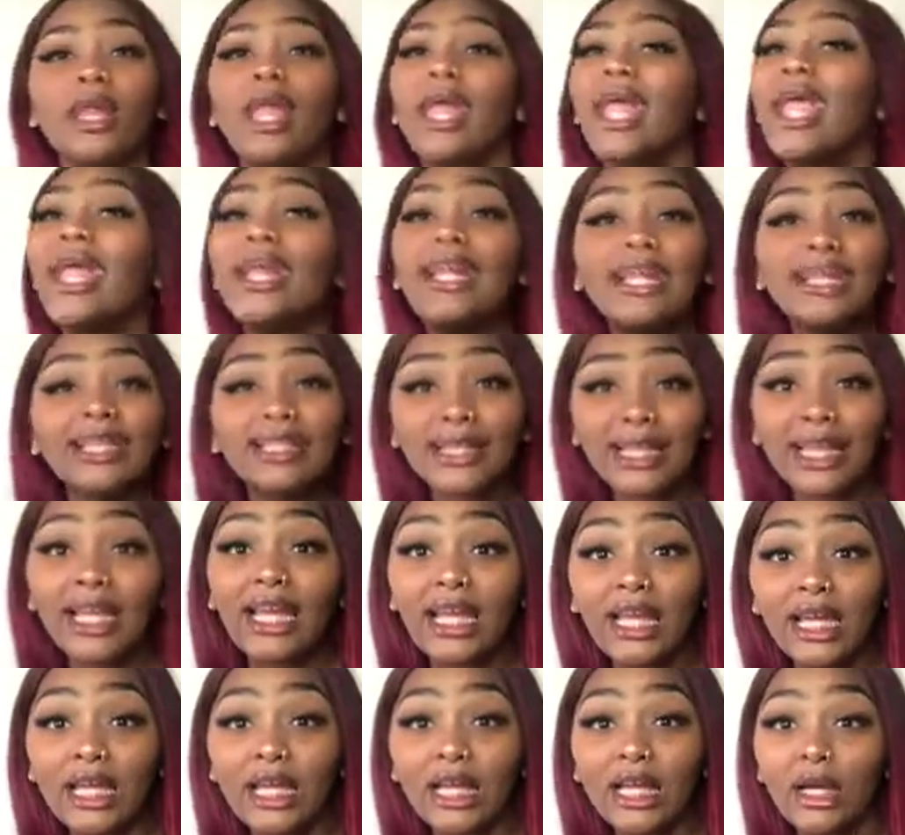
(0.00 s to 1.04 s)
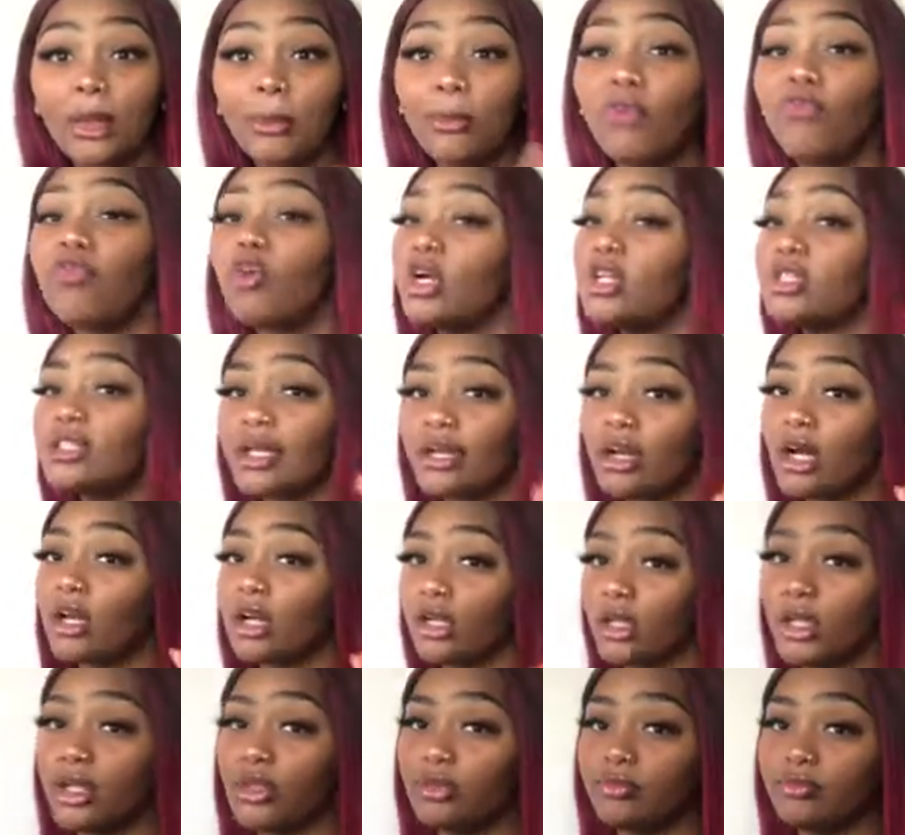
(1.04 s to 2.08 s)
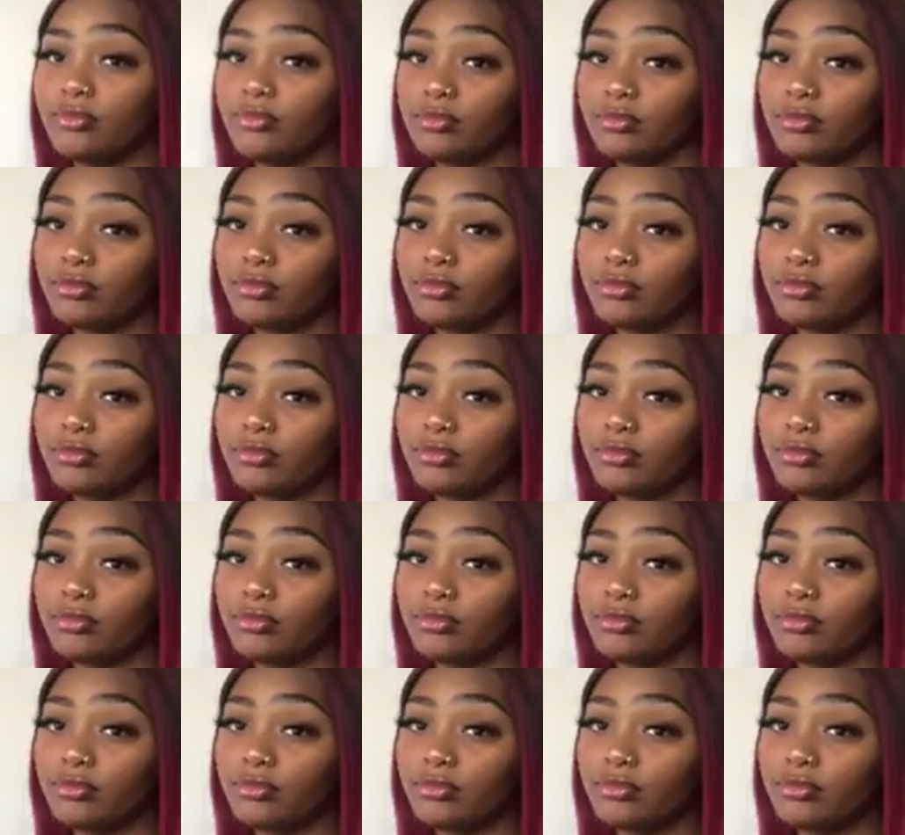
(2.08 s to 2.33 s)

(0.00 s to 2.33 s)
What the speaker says: anything before you take out a loan.